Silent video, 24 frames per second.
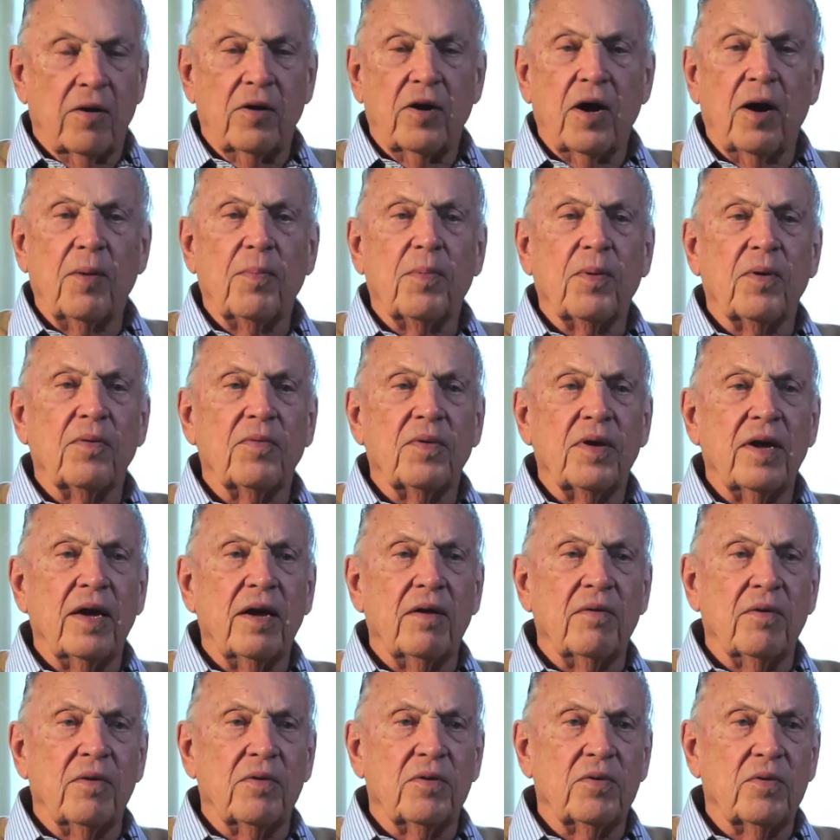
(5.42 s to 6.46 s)
couple of
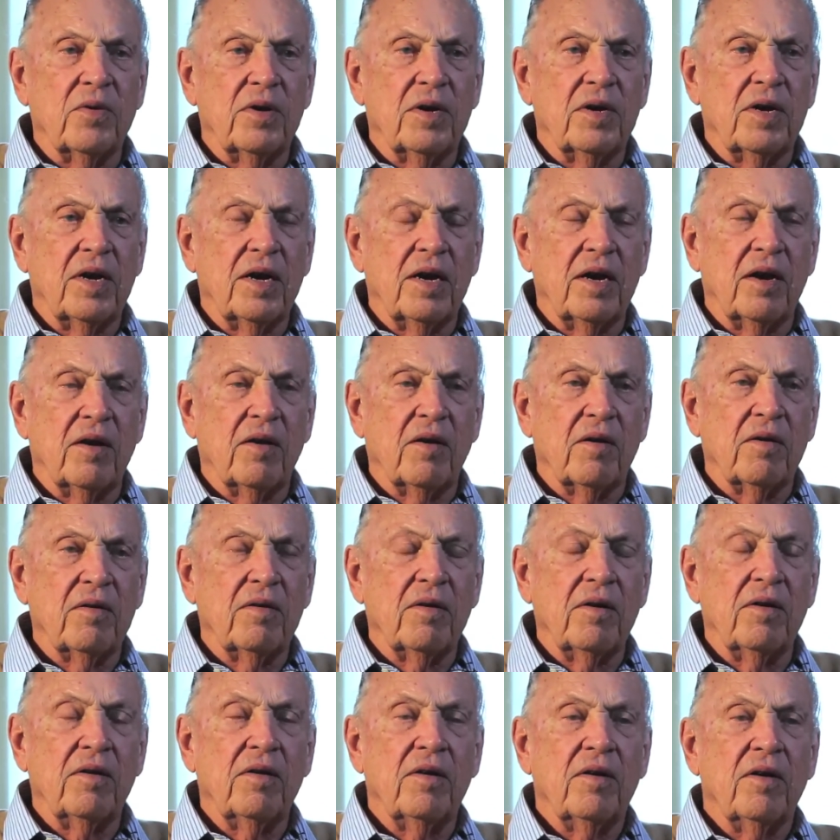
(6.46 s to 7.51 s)
industries here
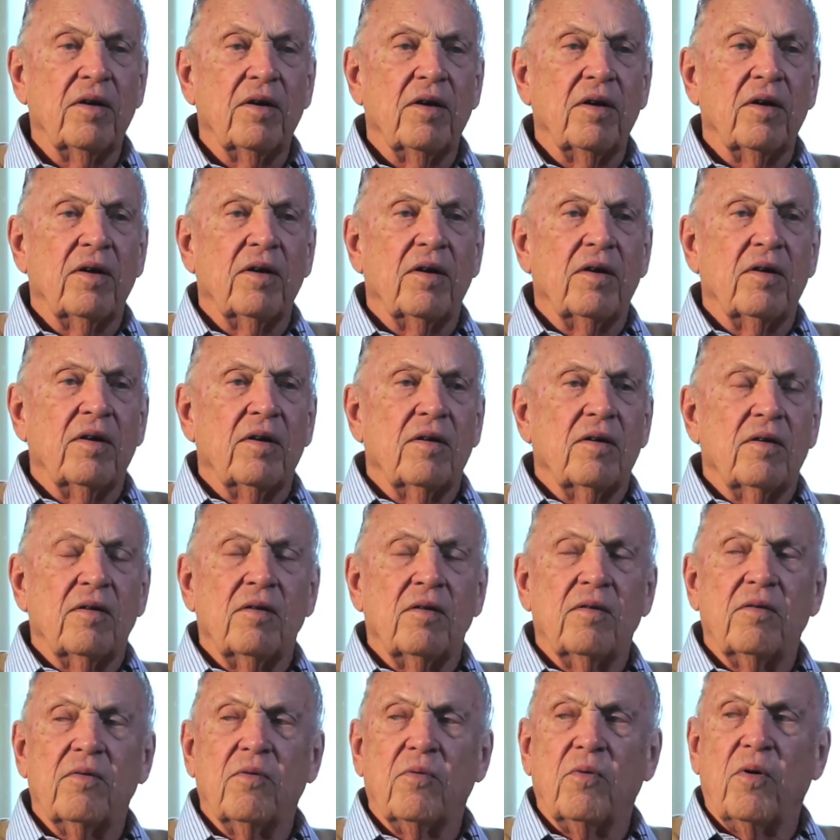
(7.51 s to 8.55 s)

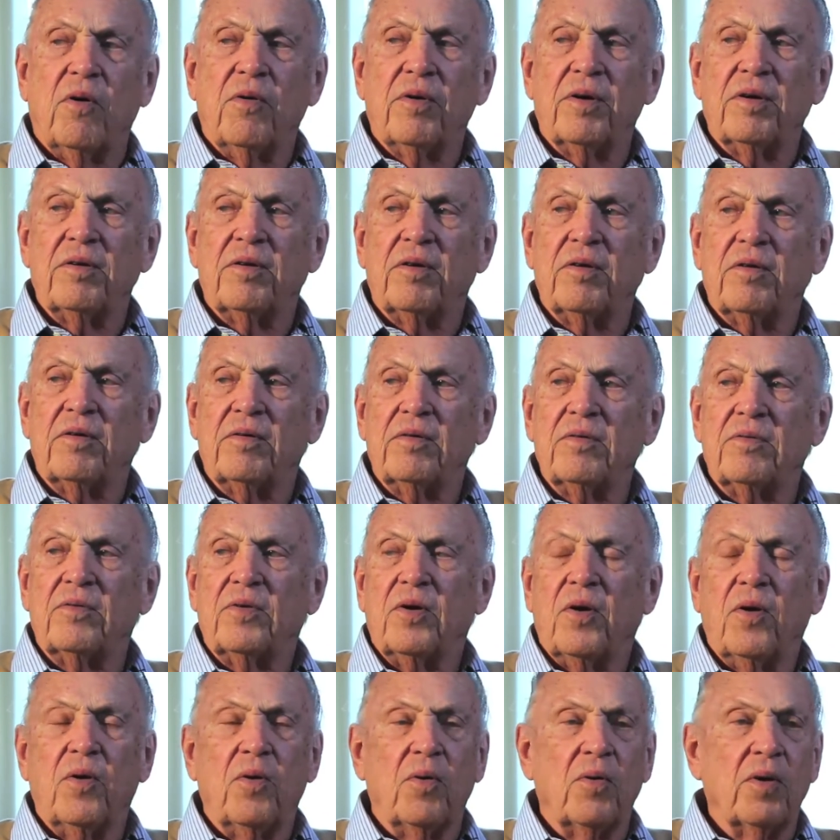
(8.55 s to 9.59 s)
wanted to
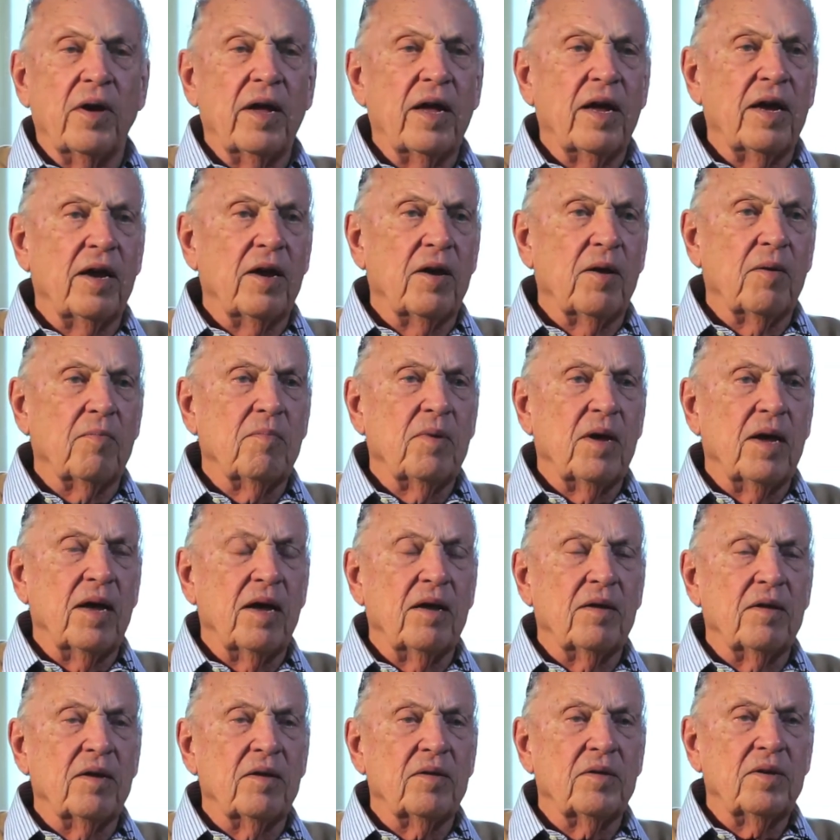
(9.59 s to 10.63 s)
control him
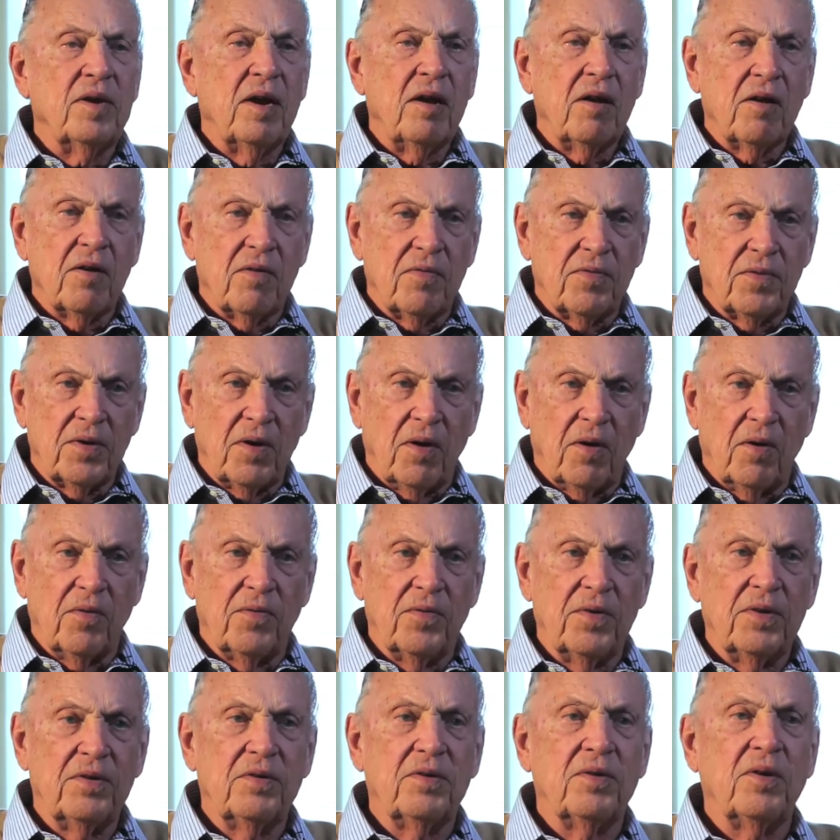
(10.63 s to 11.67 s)
and the sheriff's
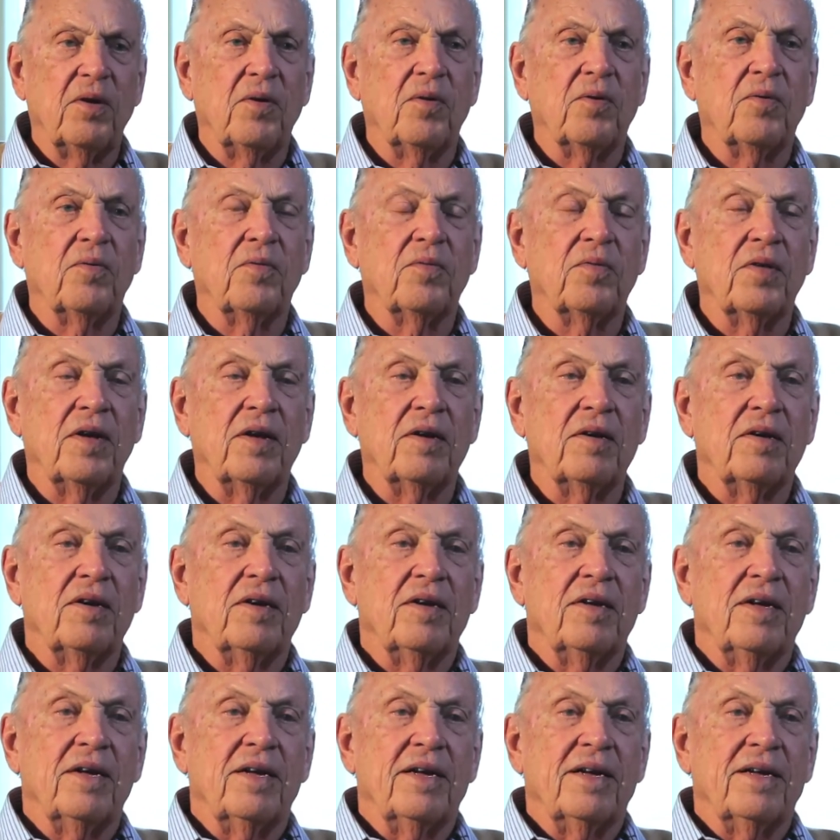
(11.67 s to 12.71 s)
office so that
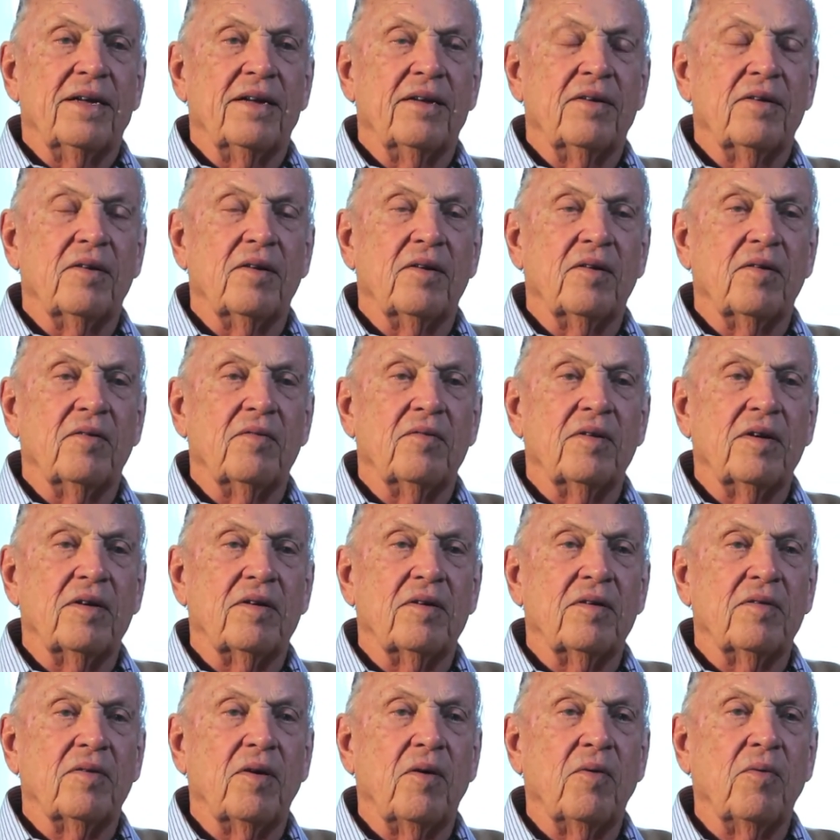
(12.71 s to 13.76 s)
they
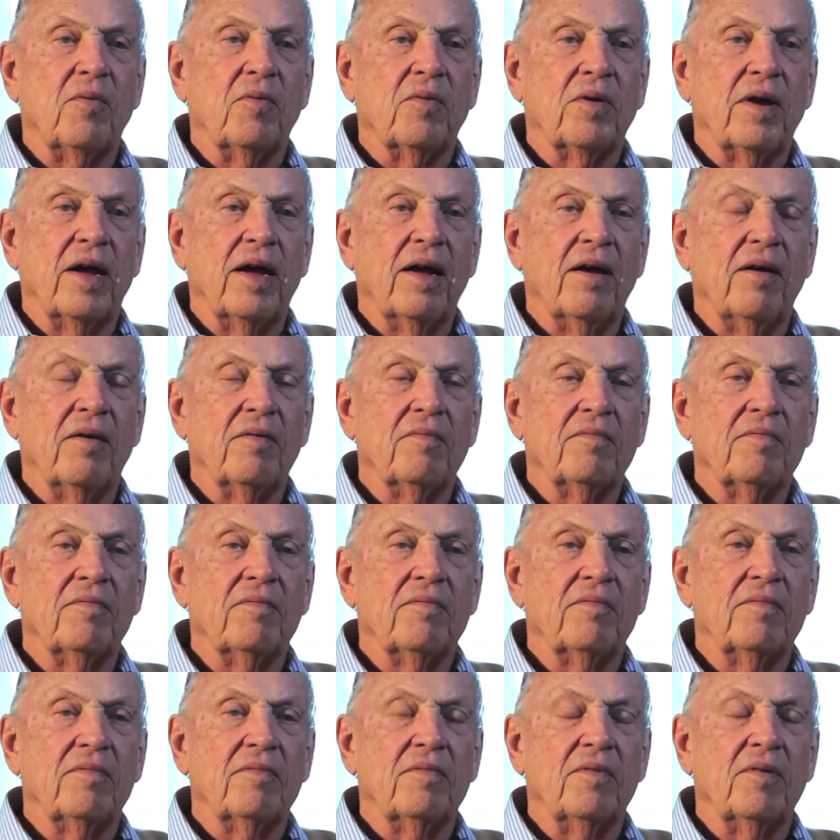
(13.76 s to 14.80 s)
could hold down
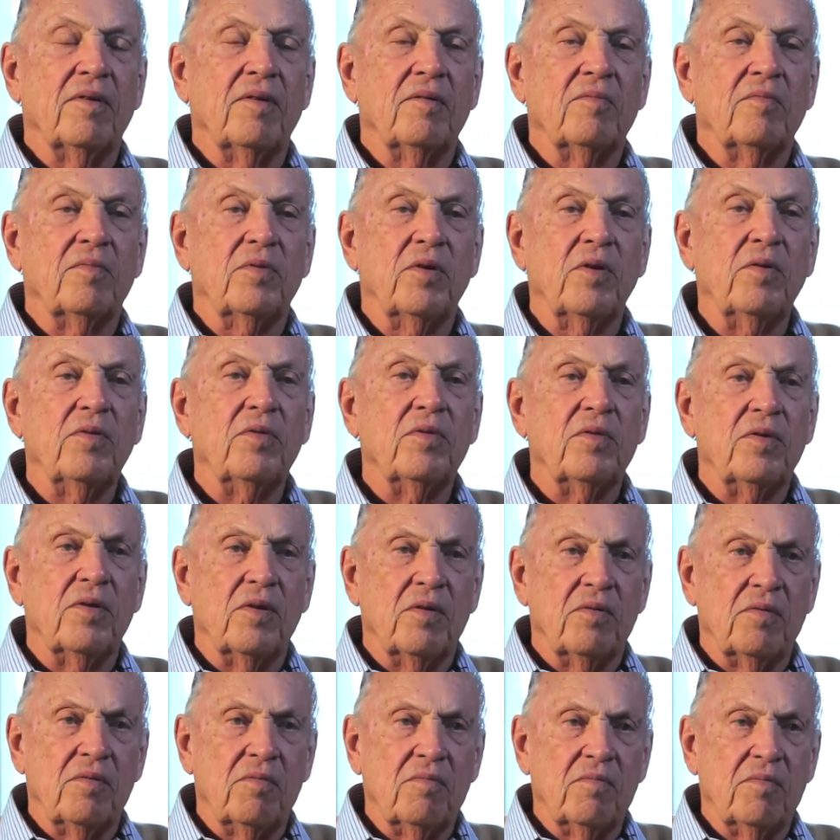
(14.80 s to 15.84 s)

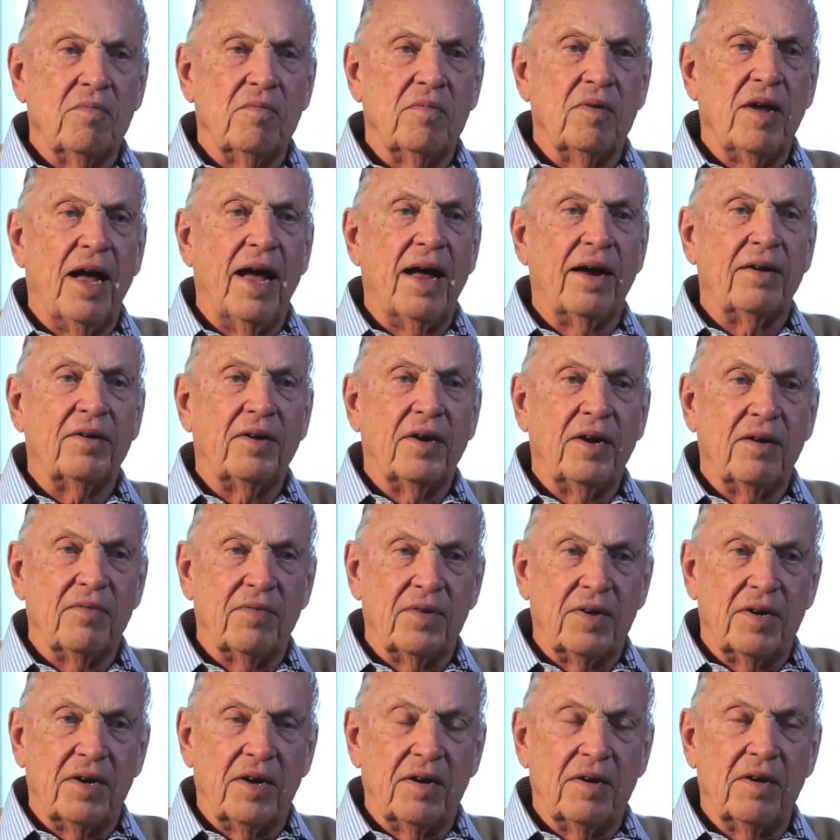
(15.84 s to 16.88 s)
union
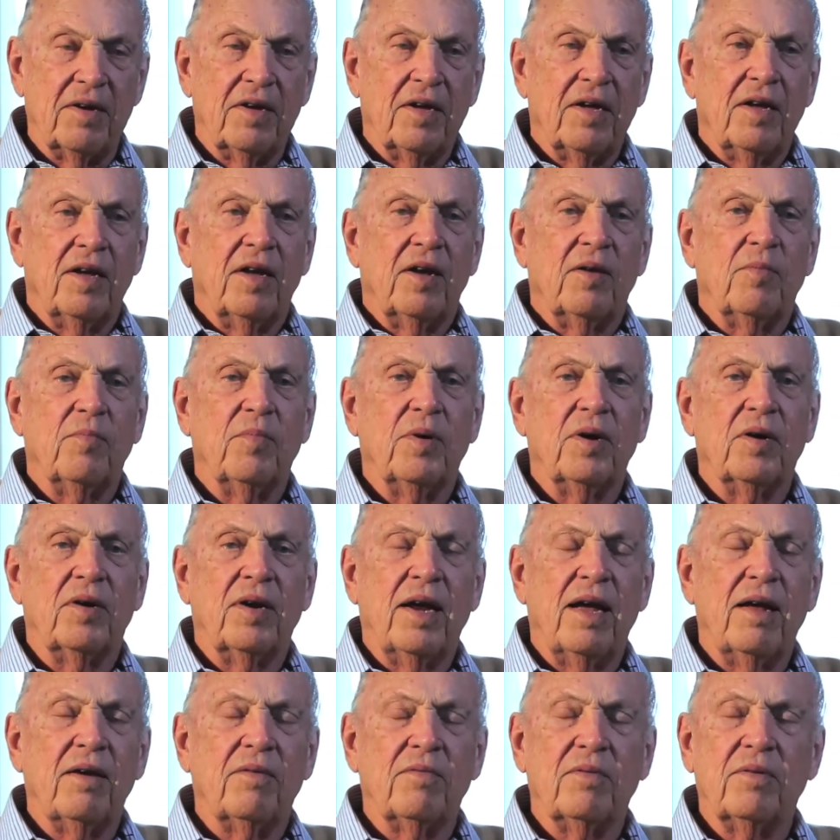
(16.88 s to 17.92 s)
activity. But
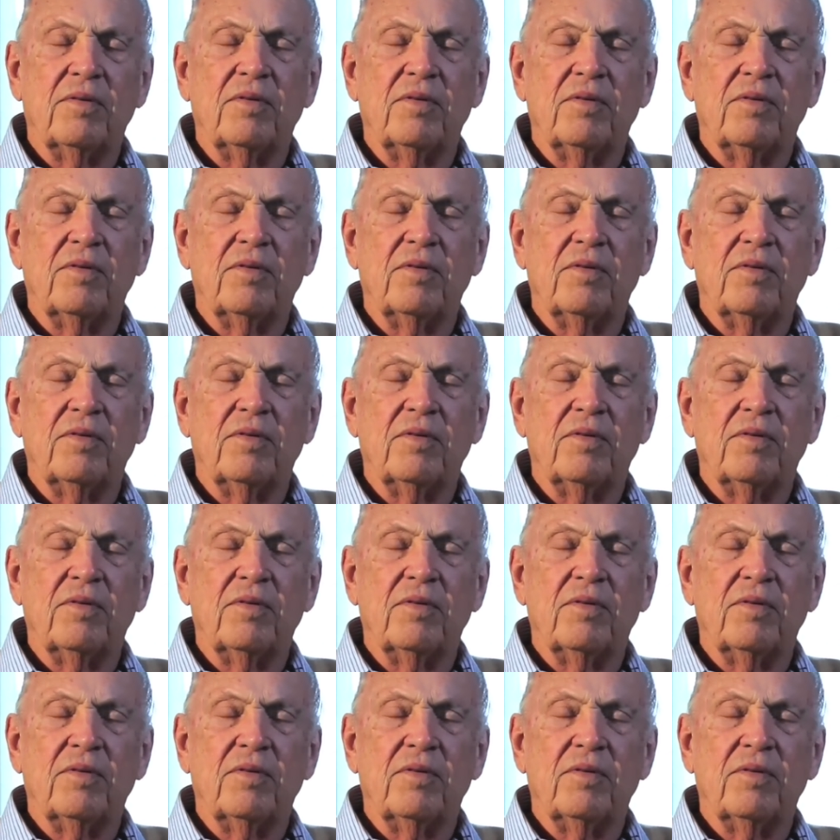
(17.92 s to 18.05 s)
that,